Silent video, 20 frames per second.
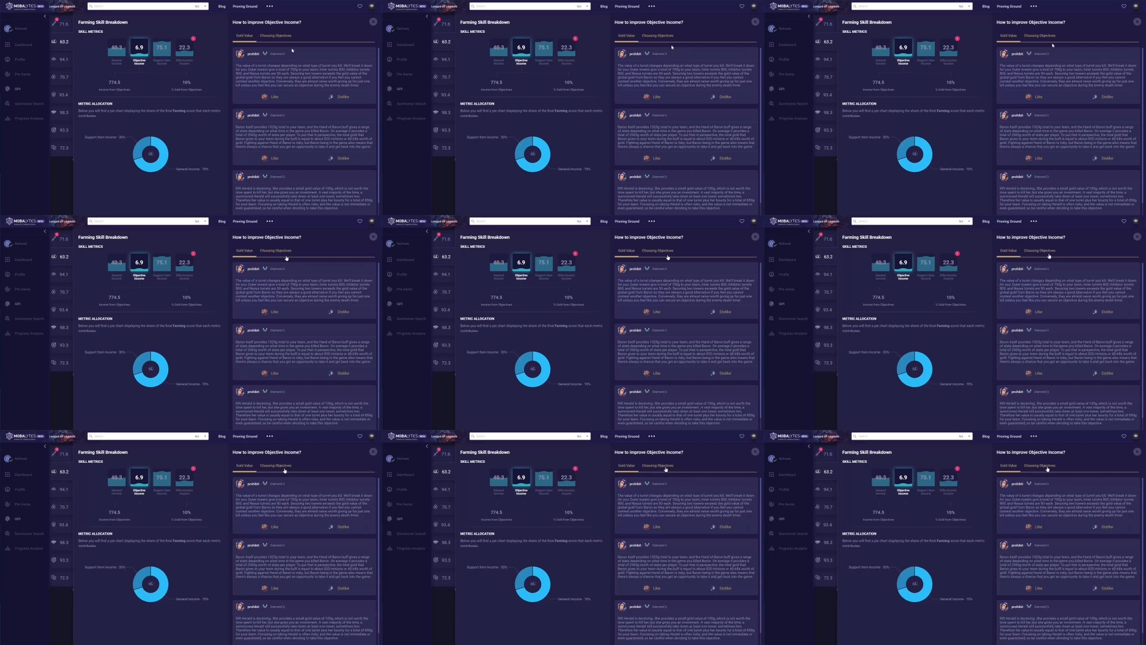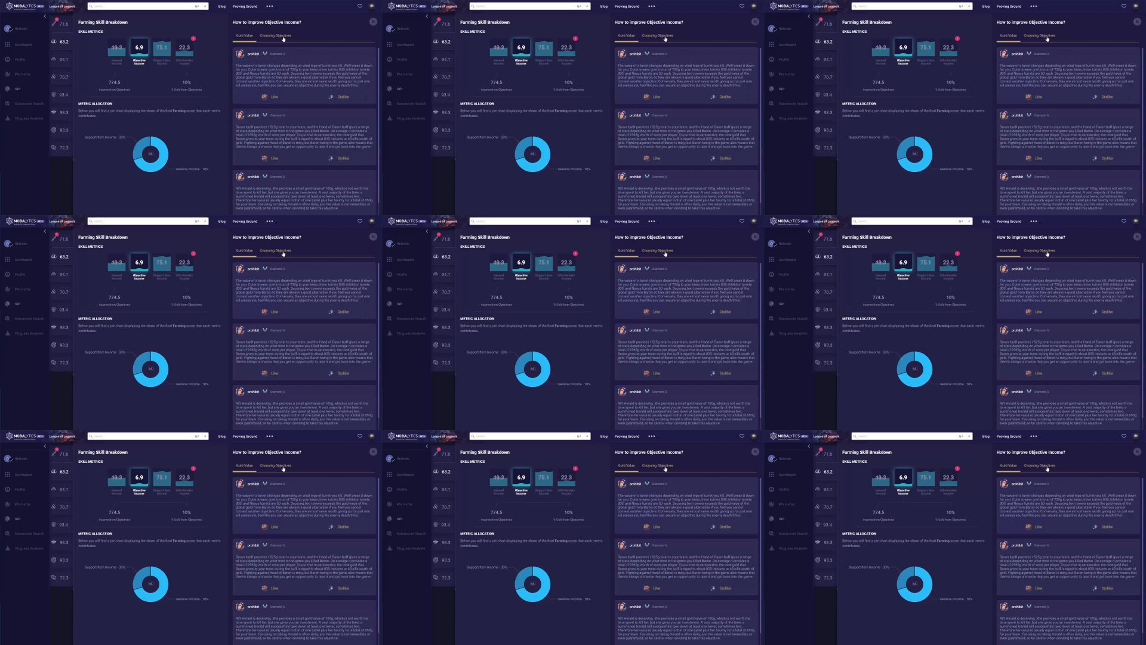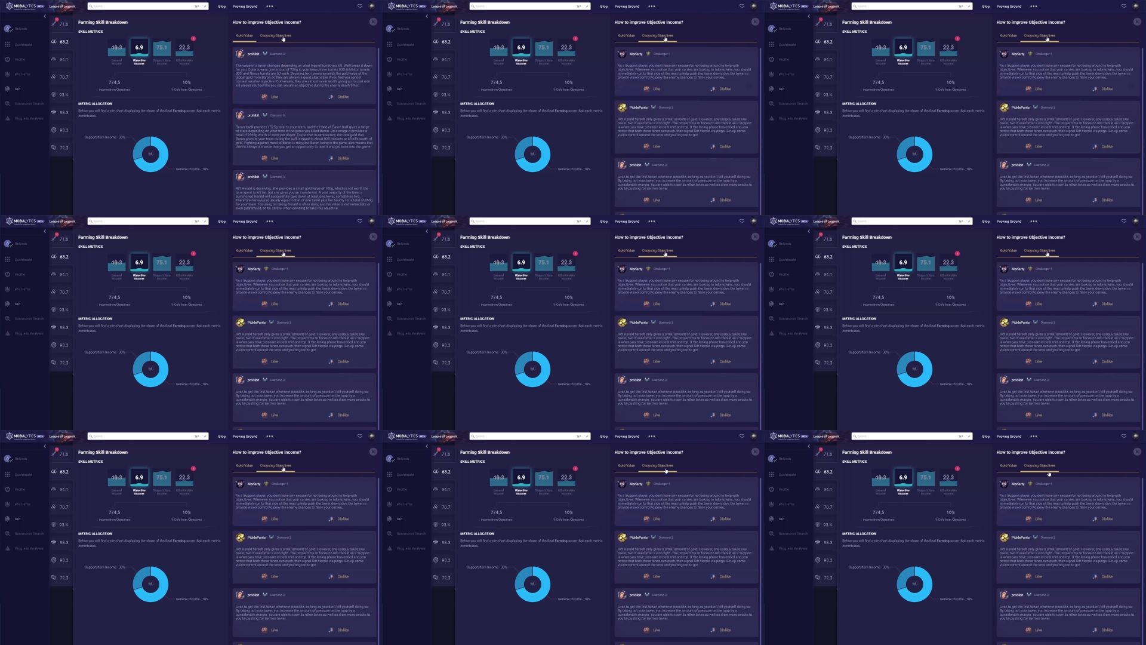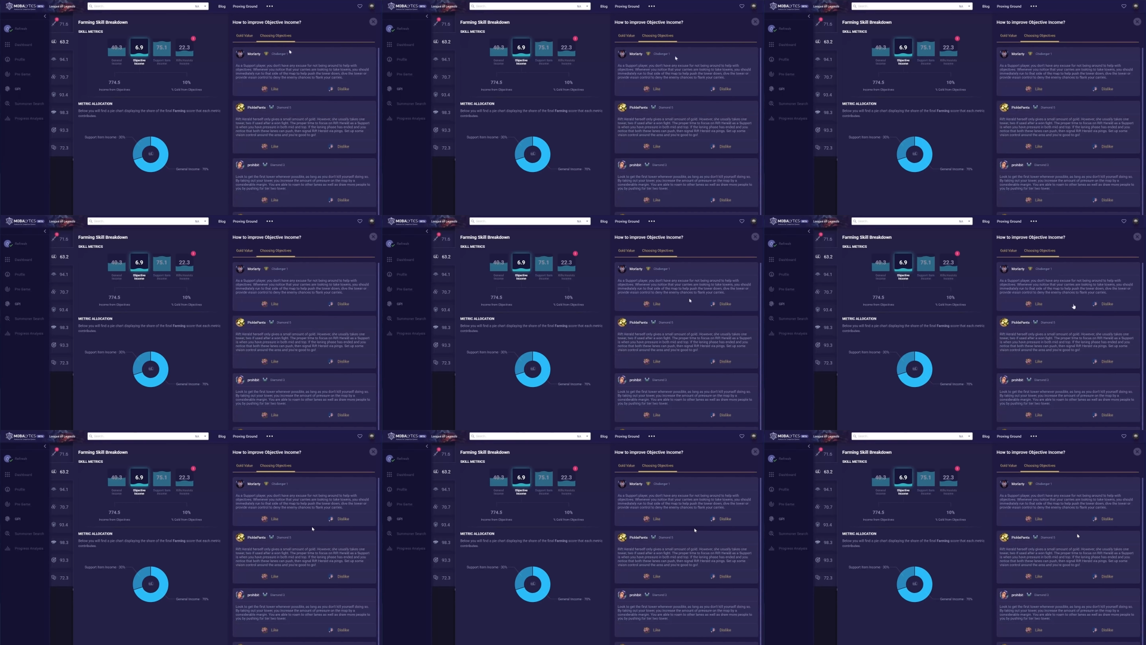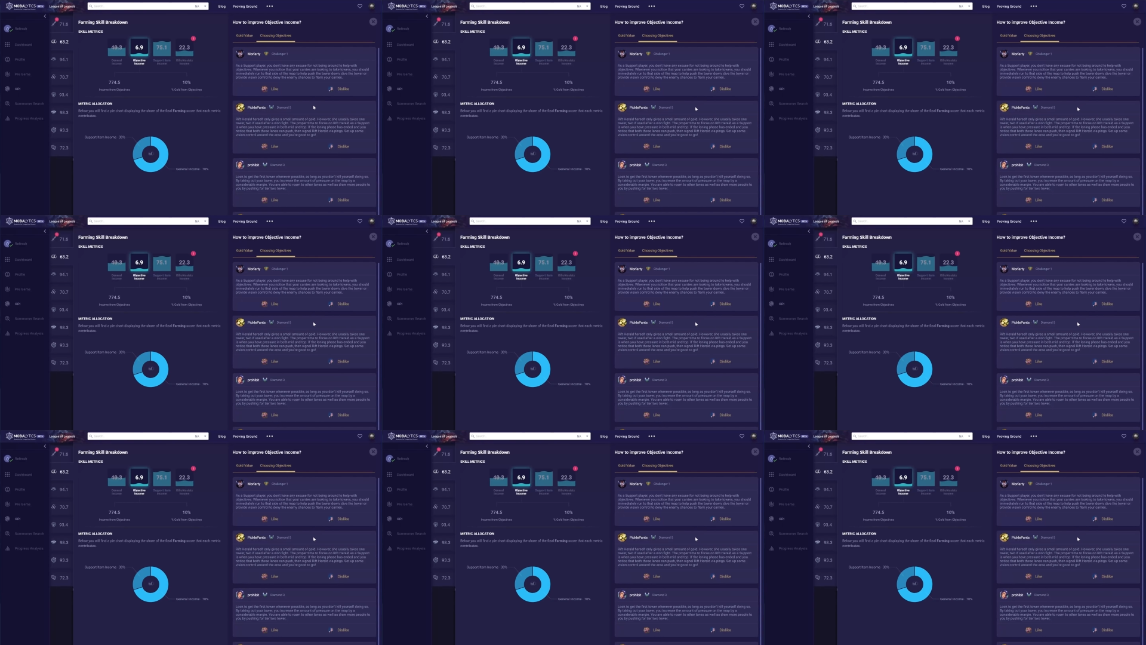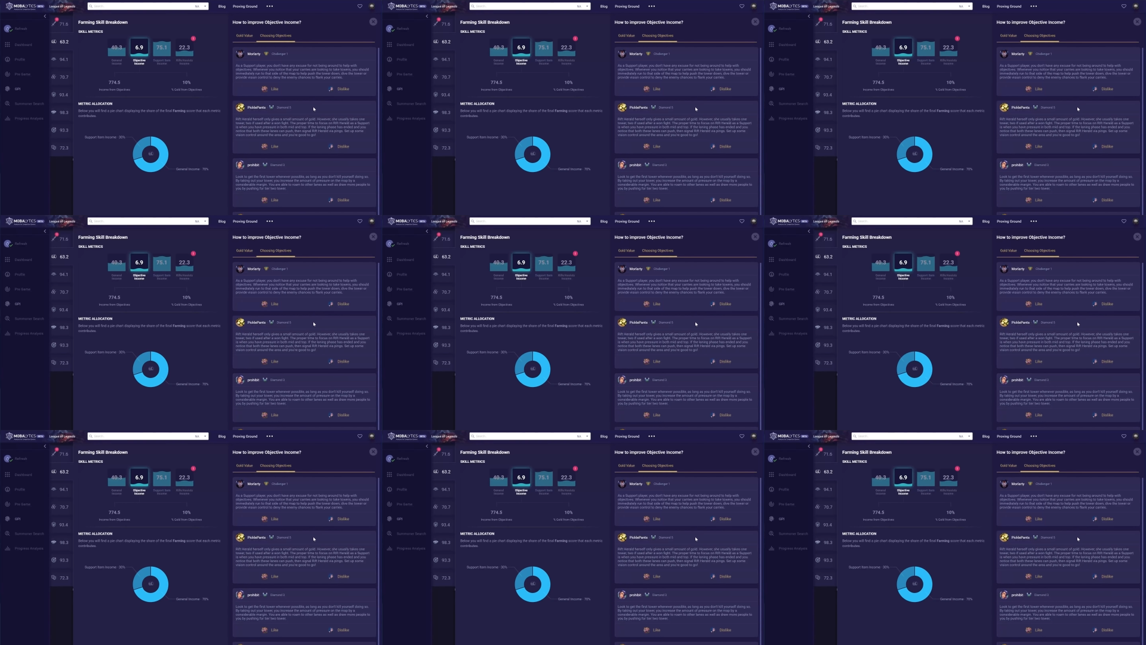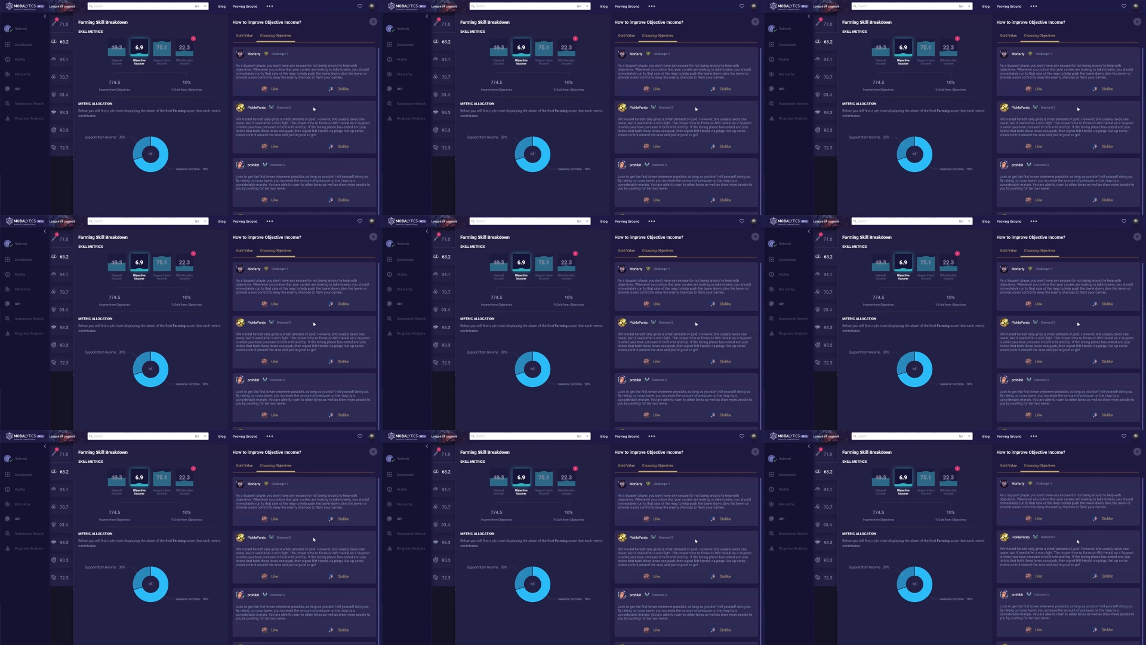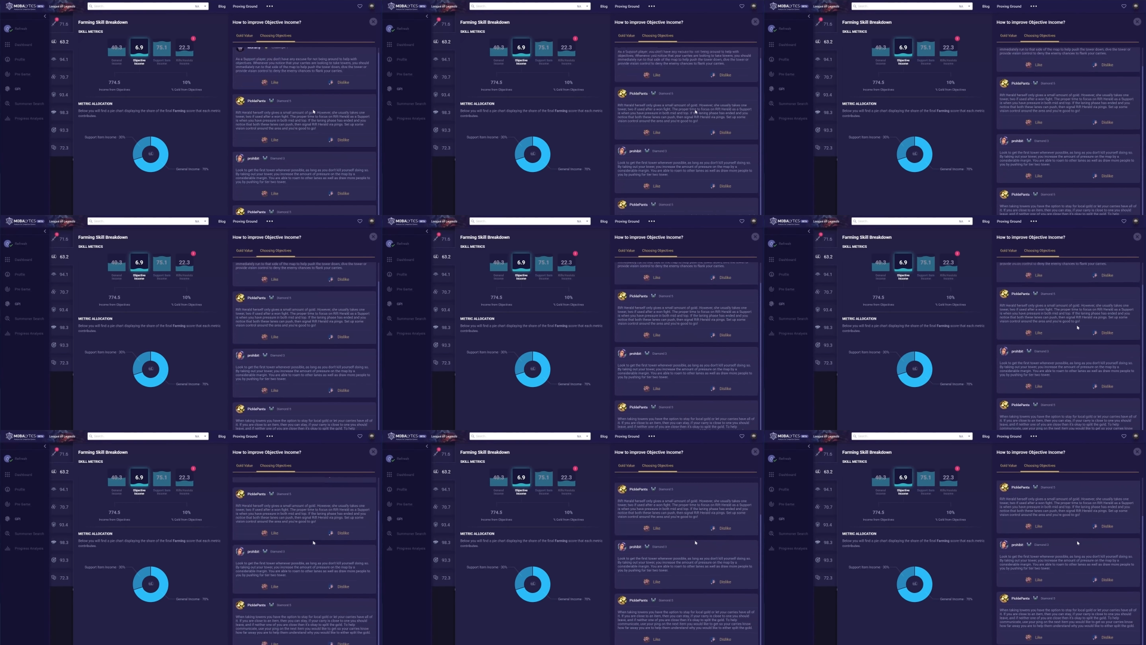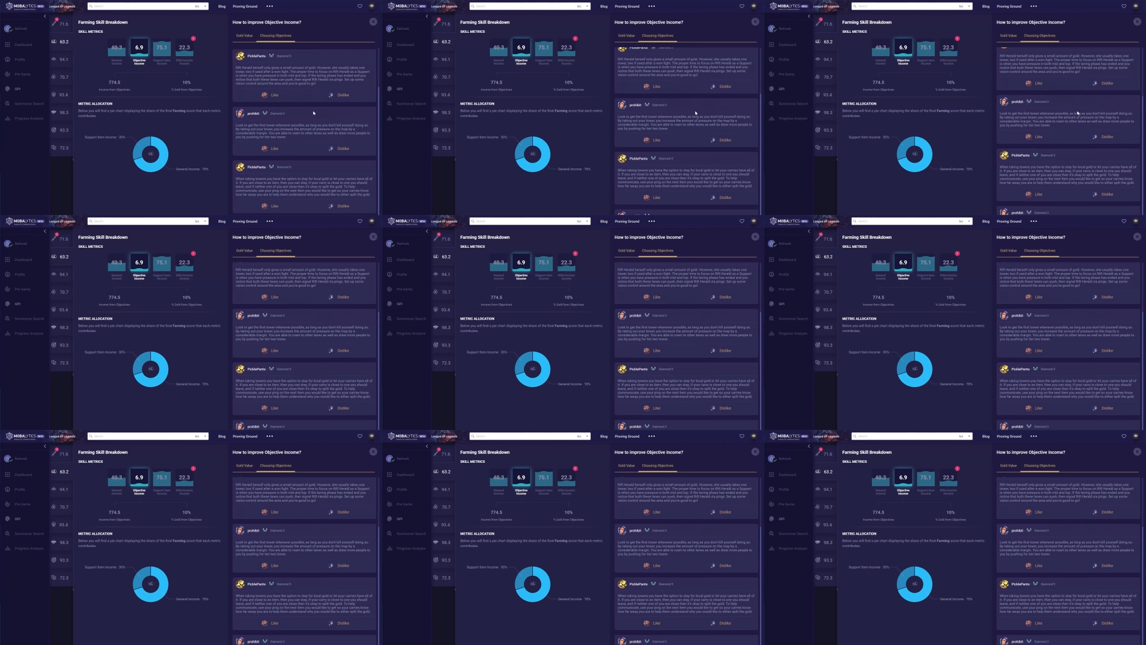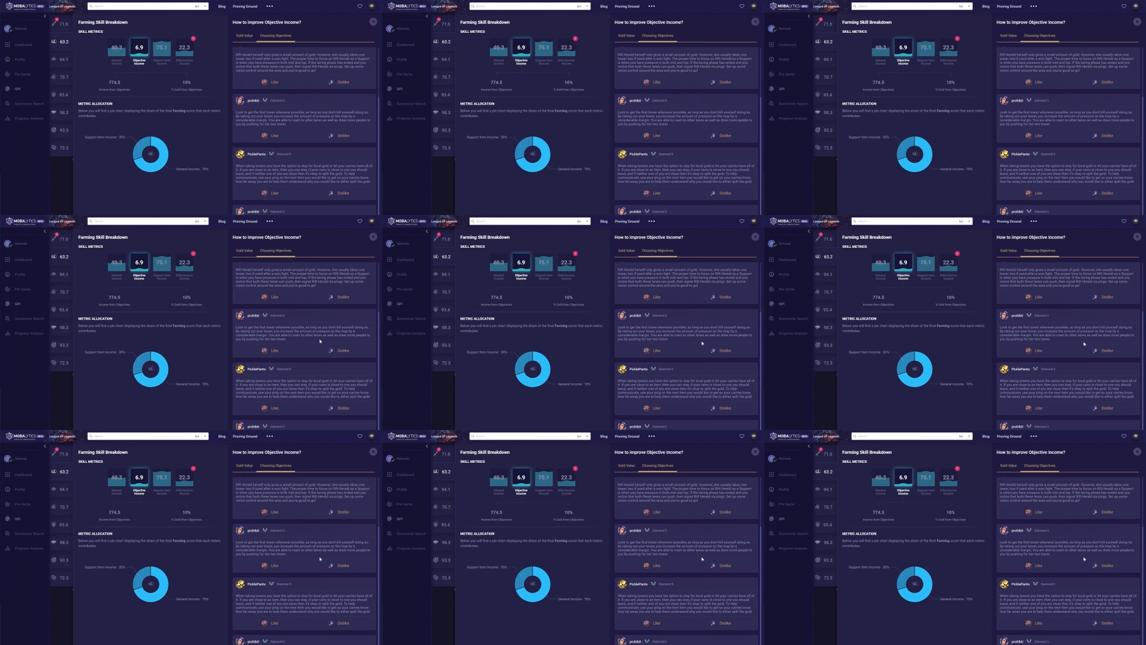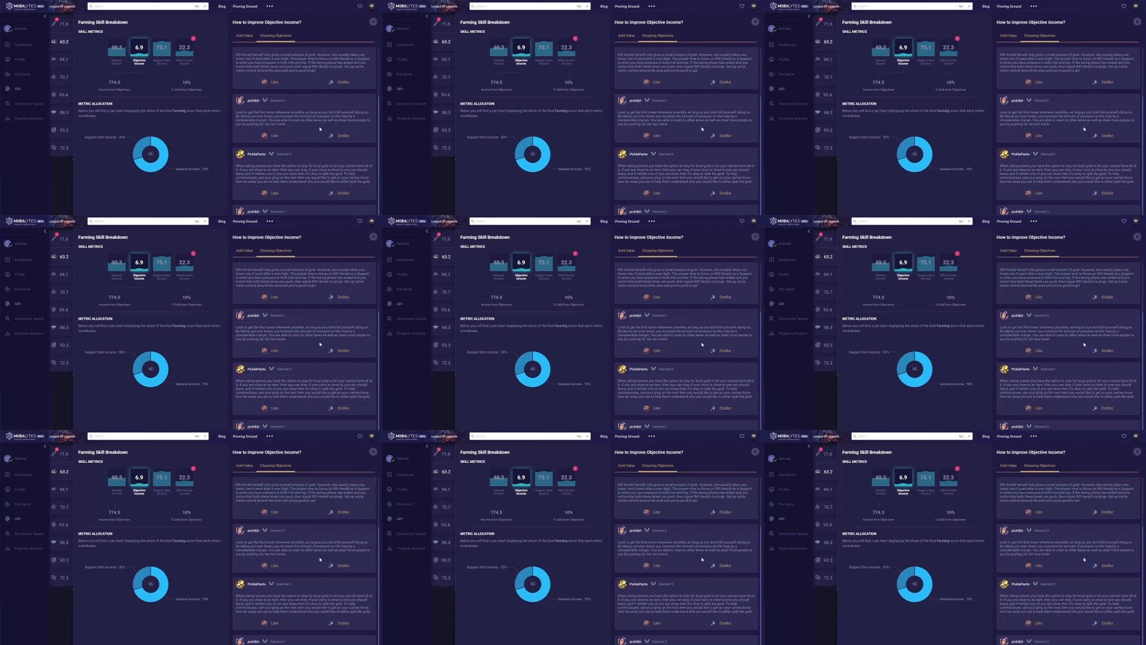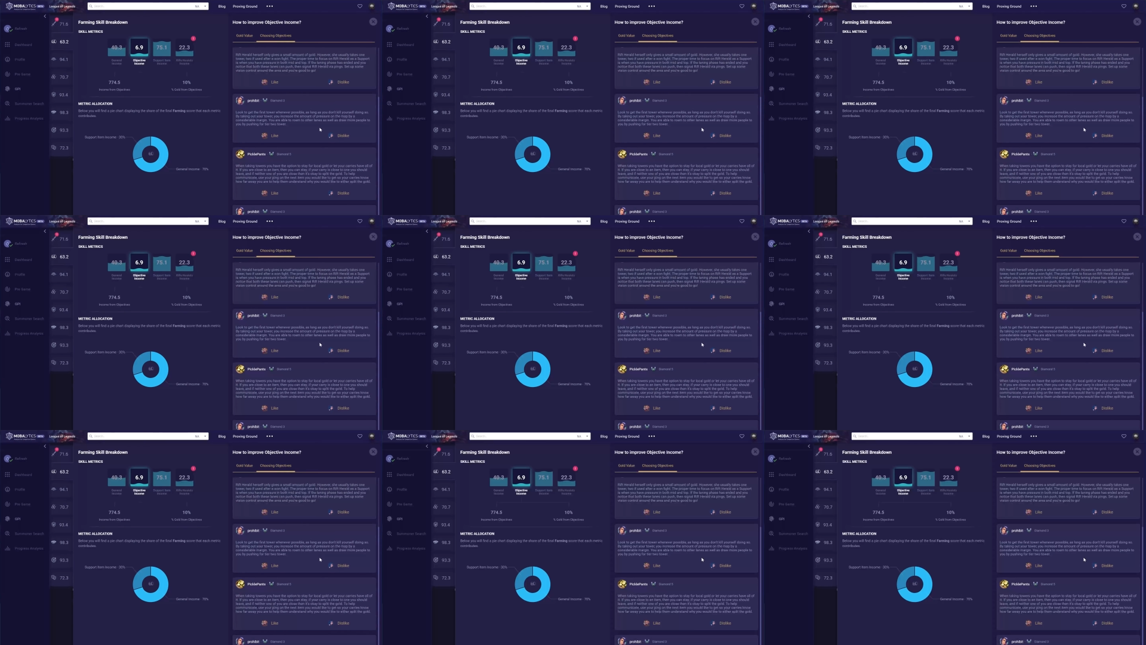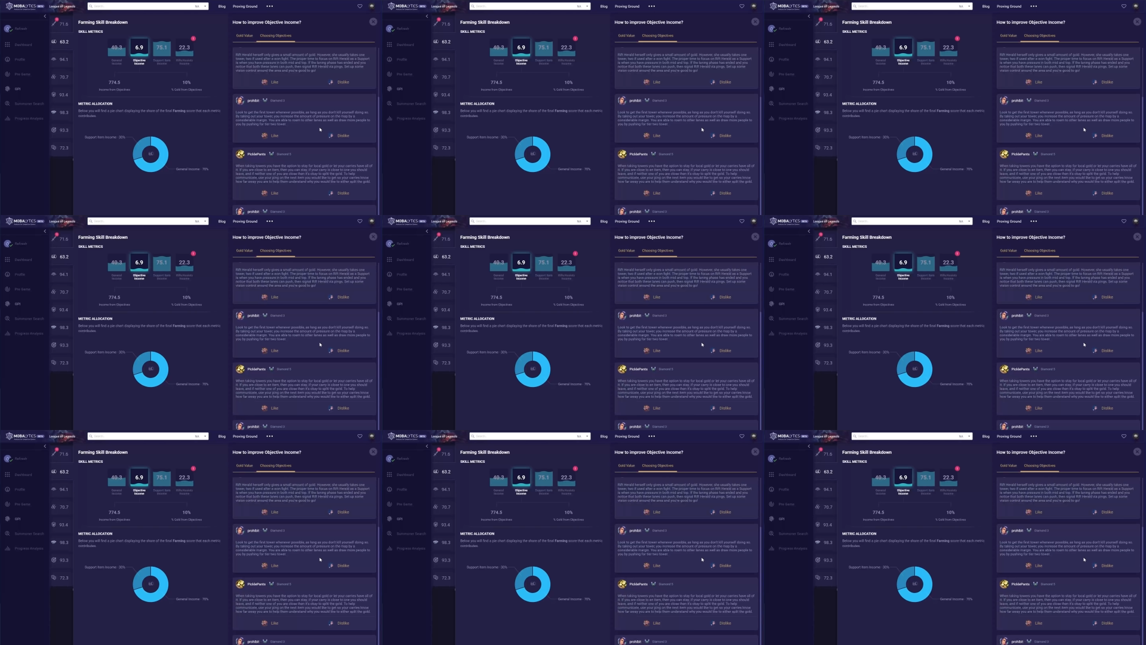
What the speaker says: [unreadable: no face in view]